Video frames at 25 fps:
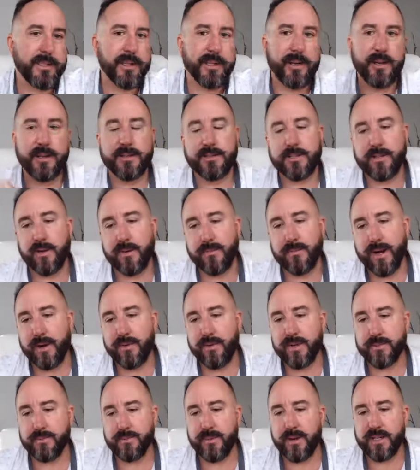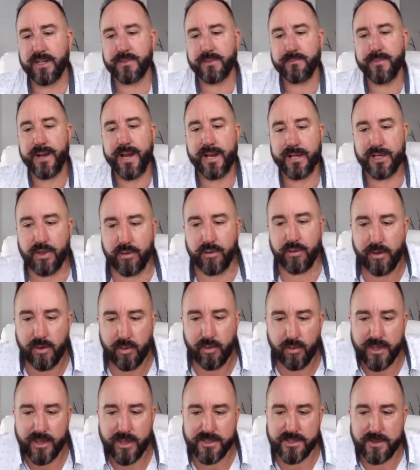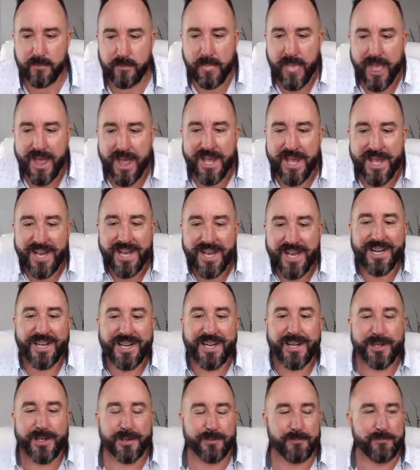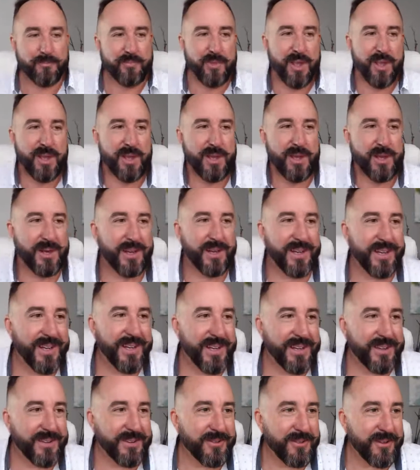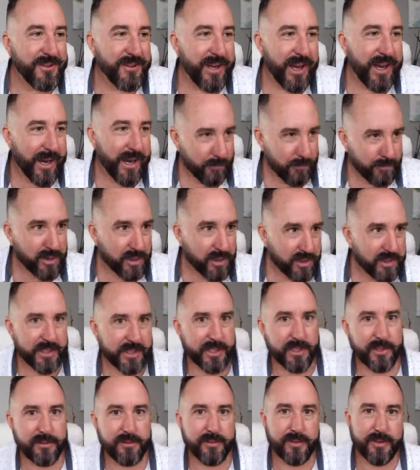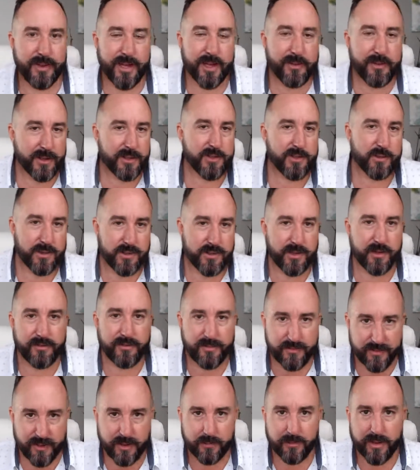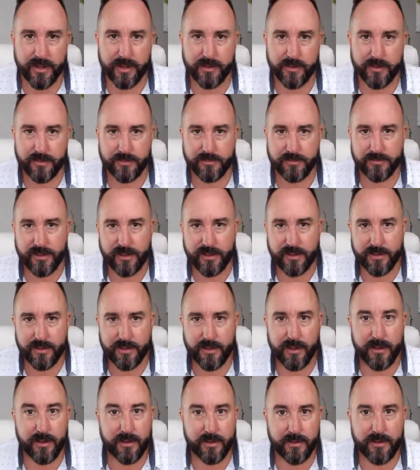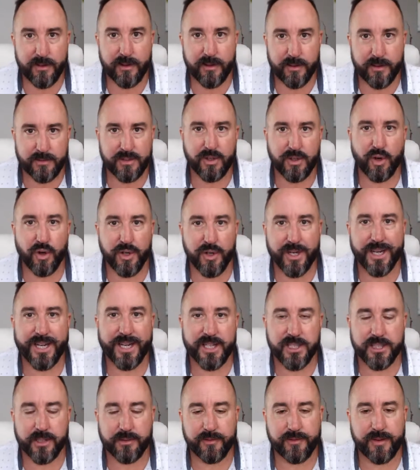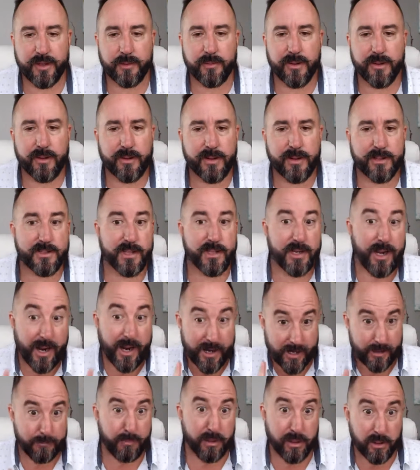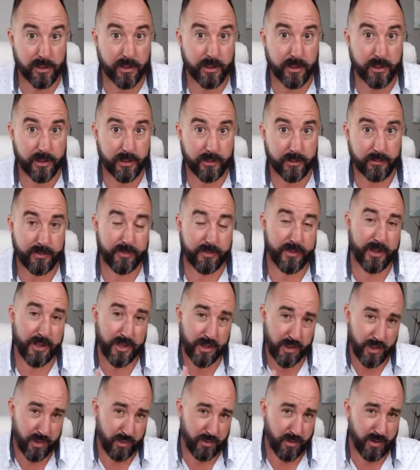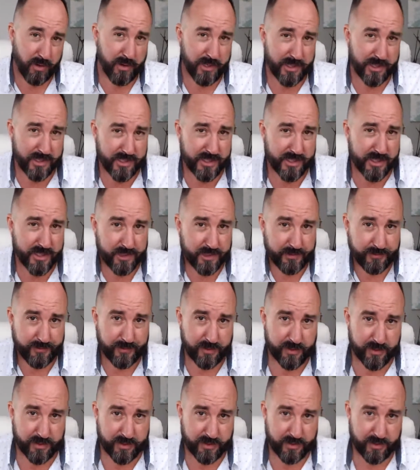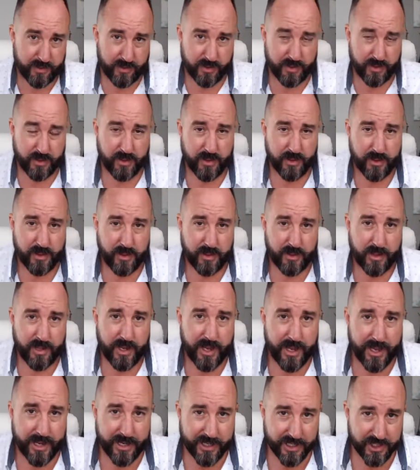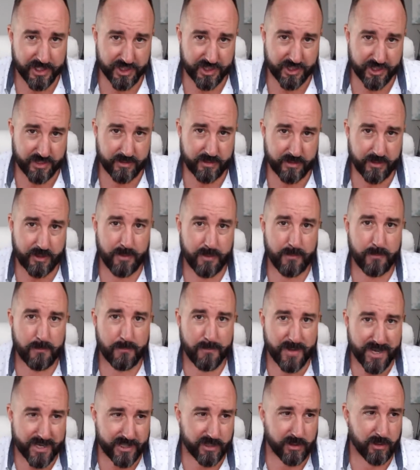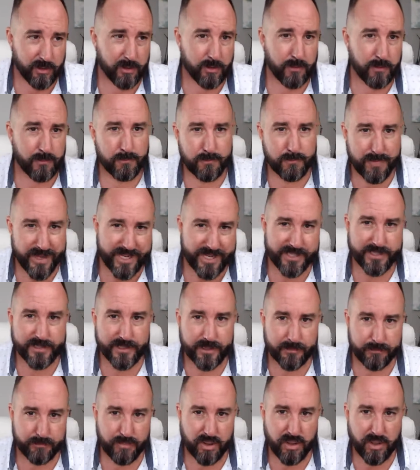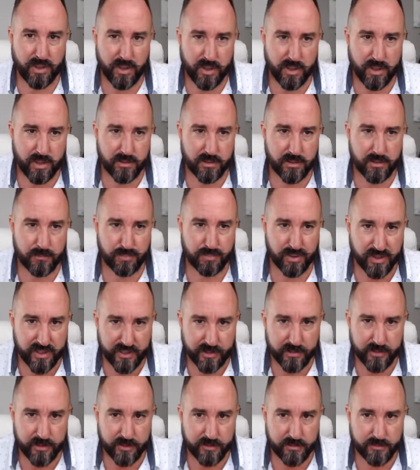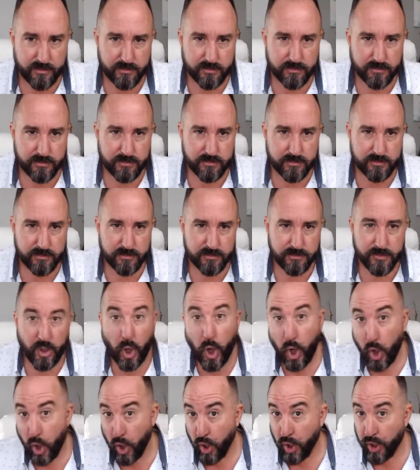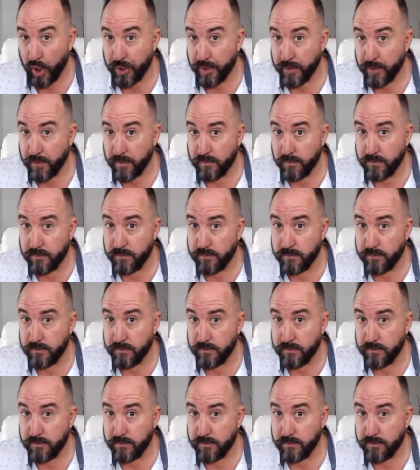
And so my response back to her was, I believe, and this was a female, a Caucasian female, and I said, I believe that you are a 6-foot Asian male basketball player. Are you?